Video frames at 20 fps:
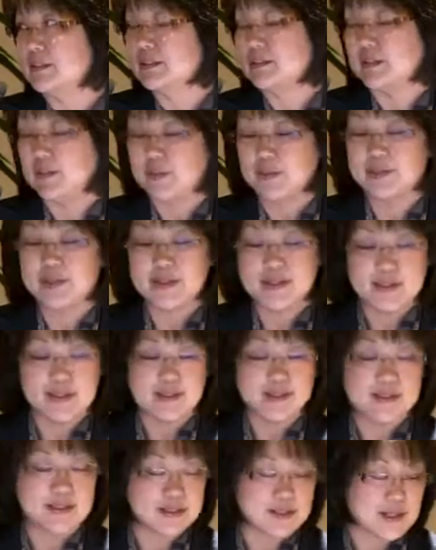So this
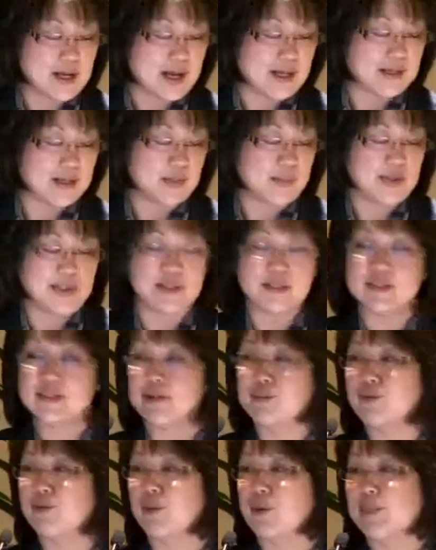document is a
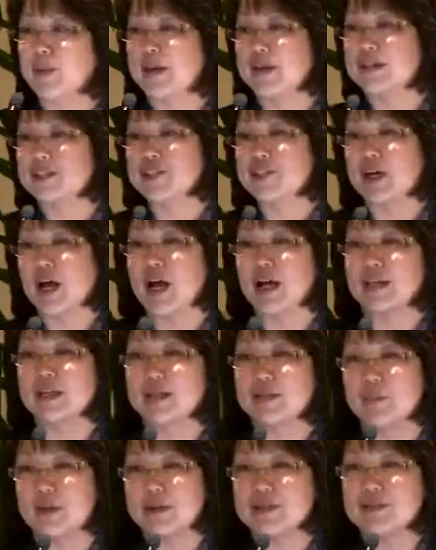4-page
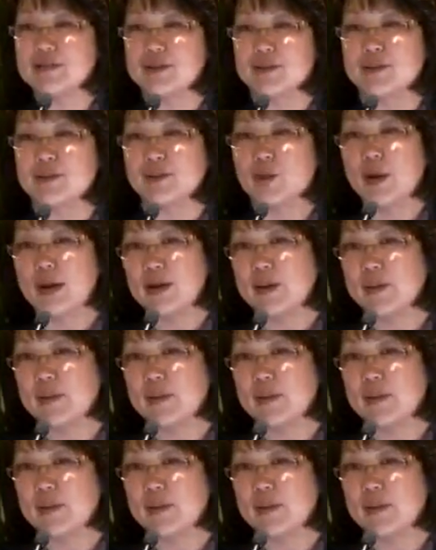document, so there's quite a